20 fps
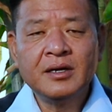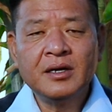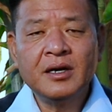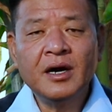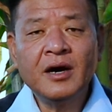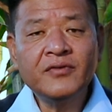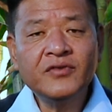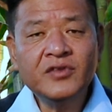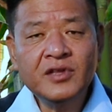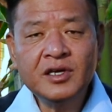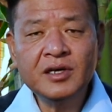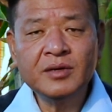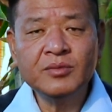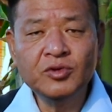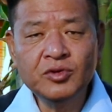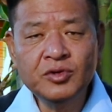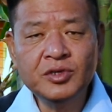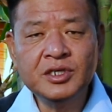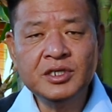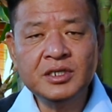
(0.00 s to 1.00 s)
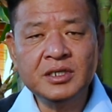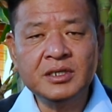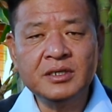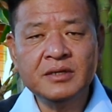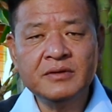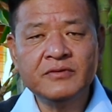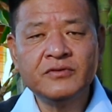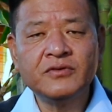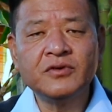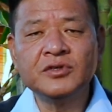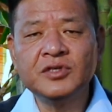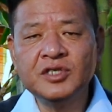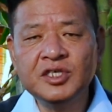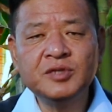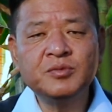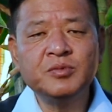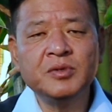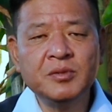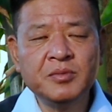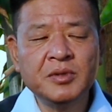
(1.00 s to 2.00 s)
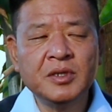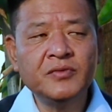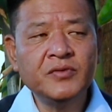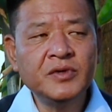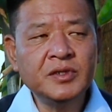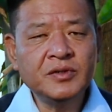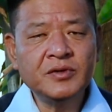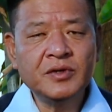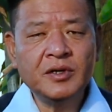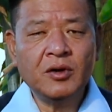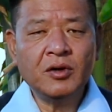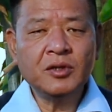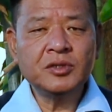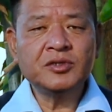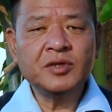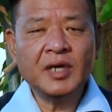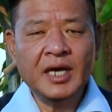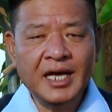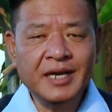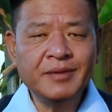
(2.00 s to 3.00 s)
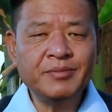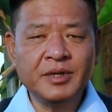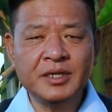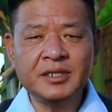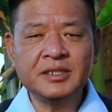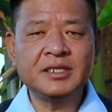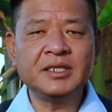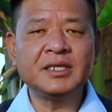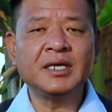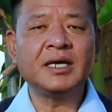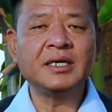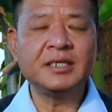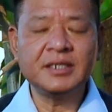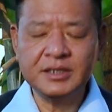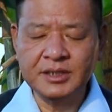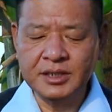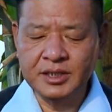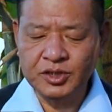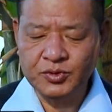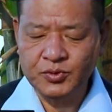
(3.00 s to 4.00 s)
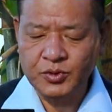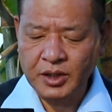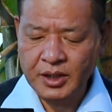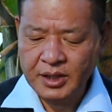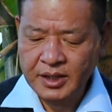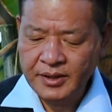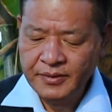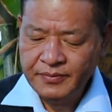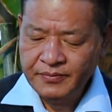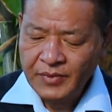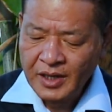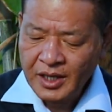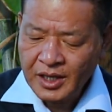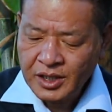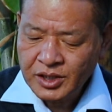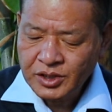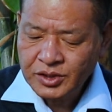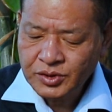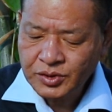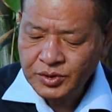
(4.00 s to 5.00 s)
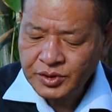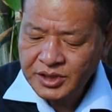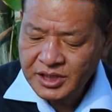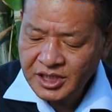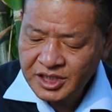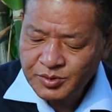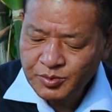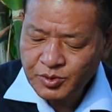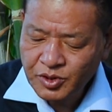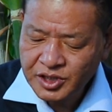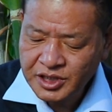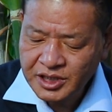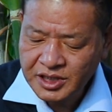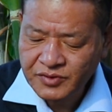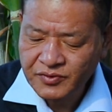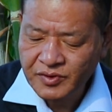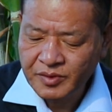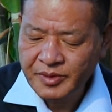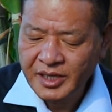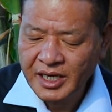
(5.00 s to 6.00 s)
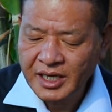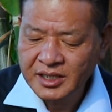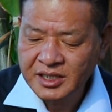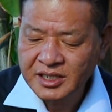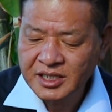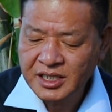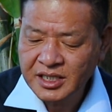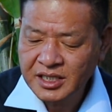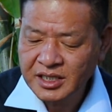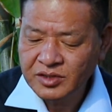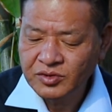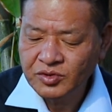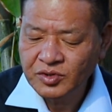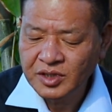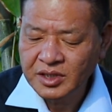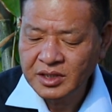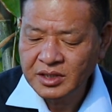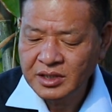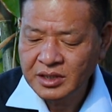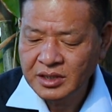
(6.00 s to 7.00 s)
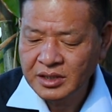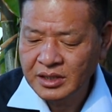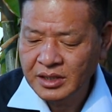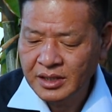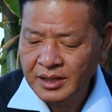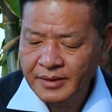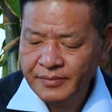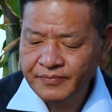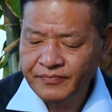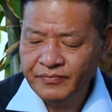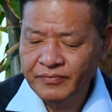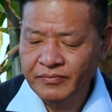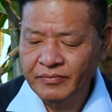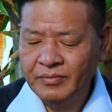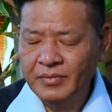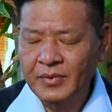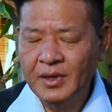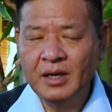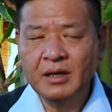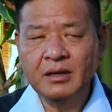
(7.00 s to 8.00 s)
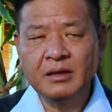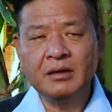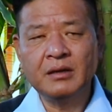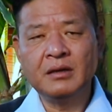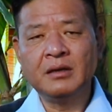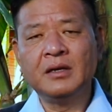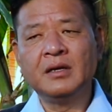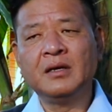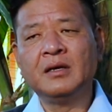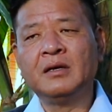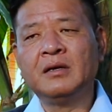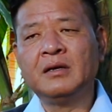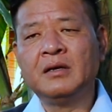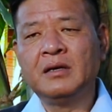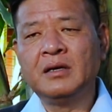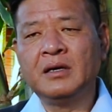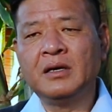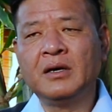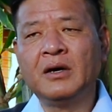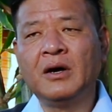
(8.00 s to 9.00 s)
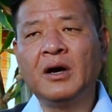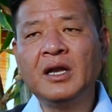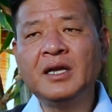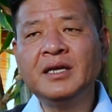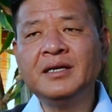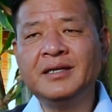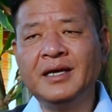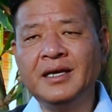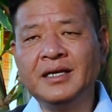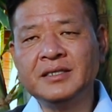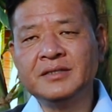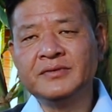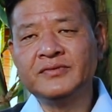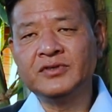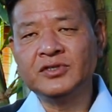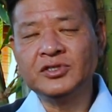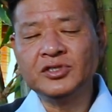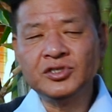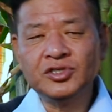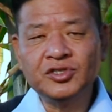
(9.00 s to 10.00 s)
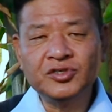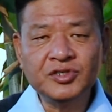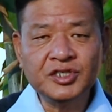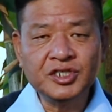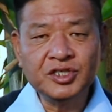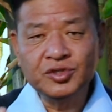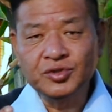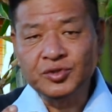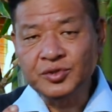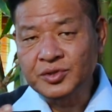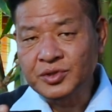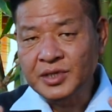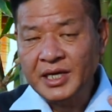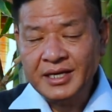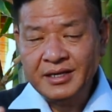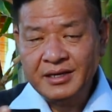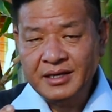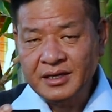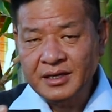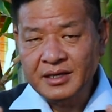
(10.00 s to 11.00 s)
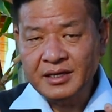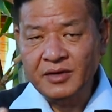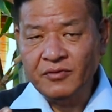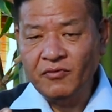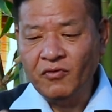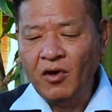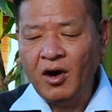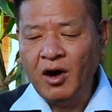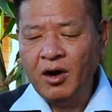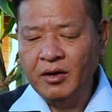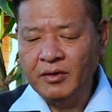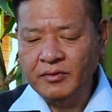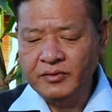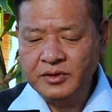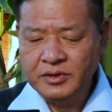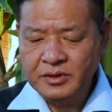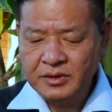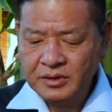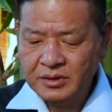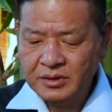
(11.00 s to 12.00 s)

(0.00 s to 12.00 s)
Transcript: of the community for these people, which will also help us in our research work. So such projects will be undertaken during the holidays for the children to get involved